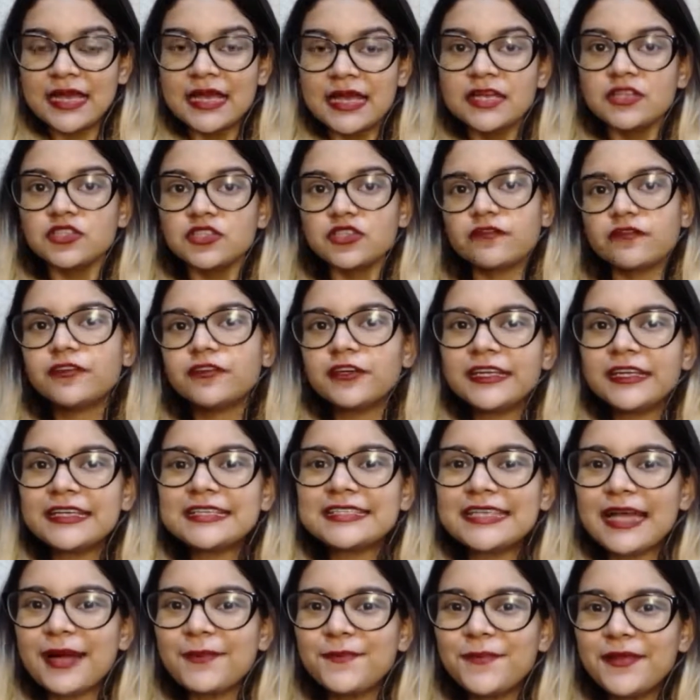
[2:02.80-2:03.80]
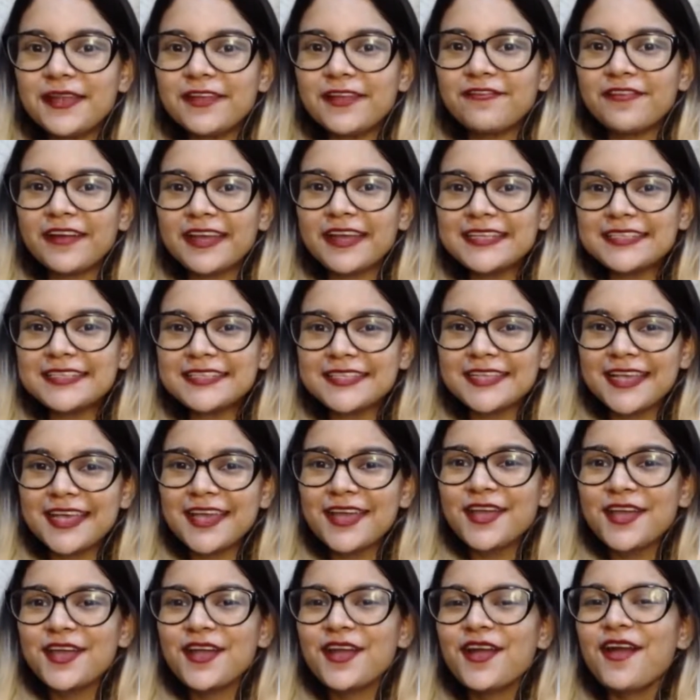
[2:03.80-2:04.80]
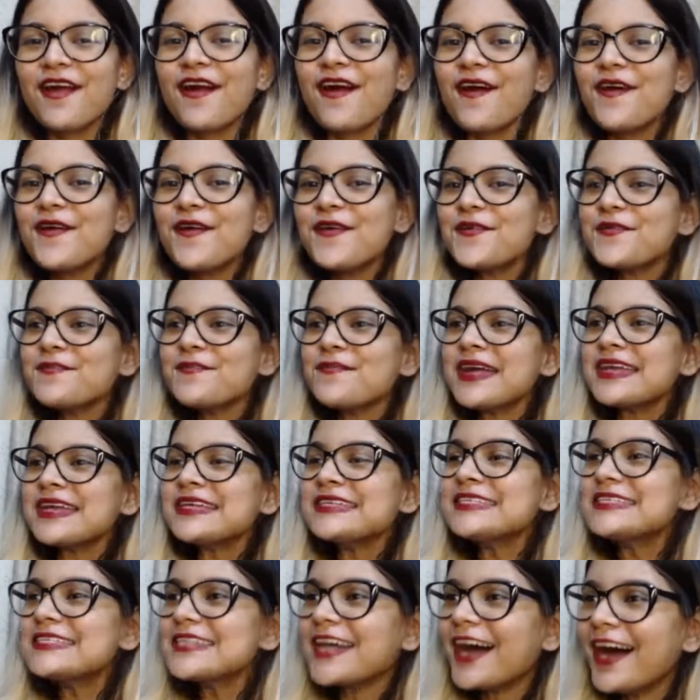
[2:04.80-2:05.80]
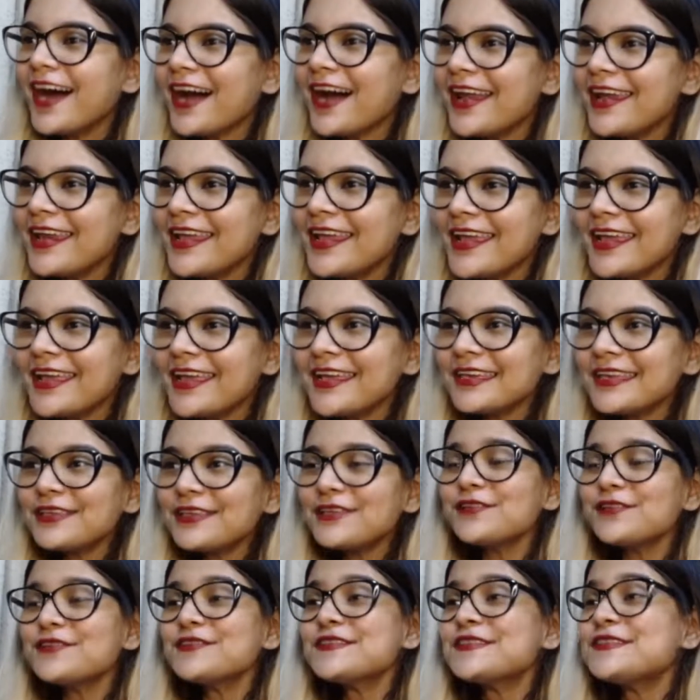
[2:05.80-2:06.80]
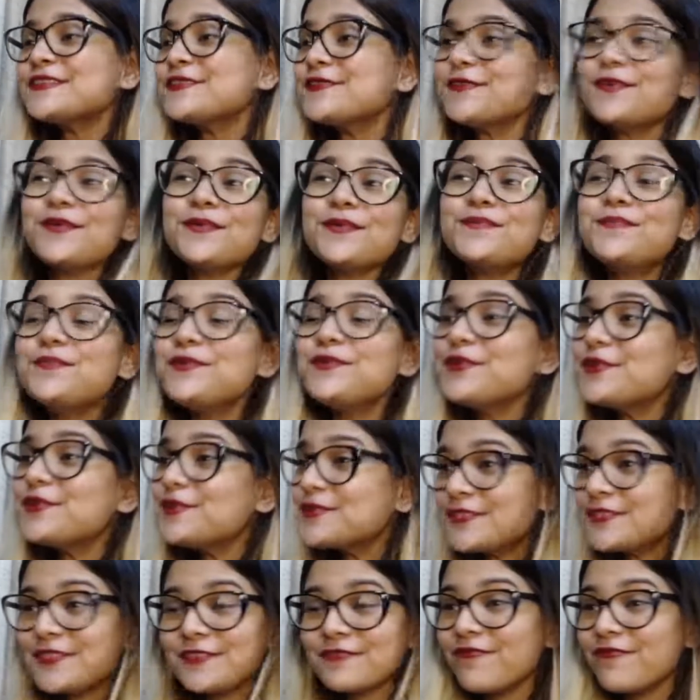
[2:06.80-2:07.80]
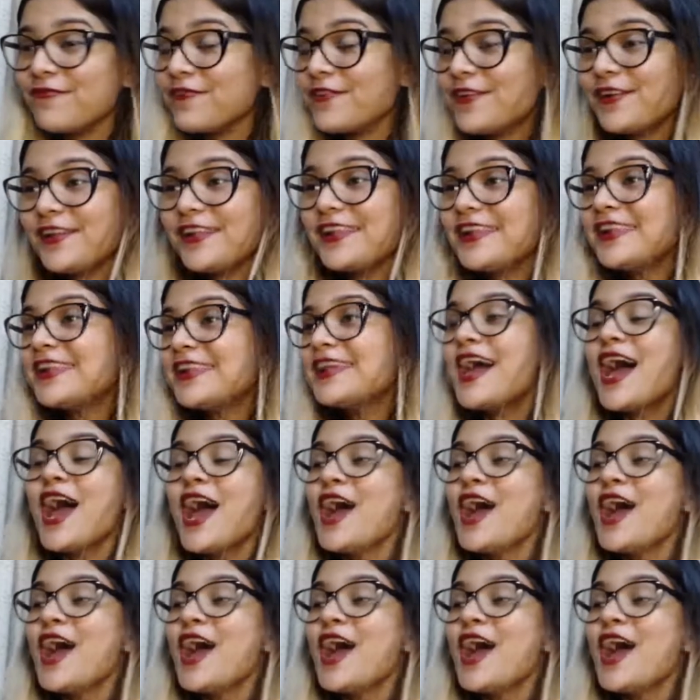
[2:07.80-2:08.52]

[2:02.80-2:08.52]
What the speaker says: So for example, if I say, oh my darling, you're so beautiful.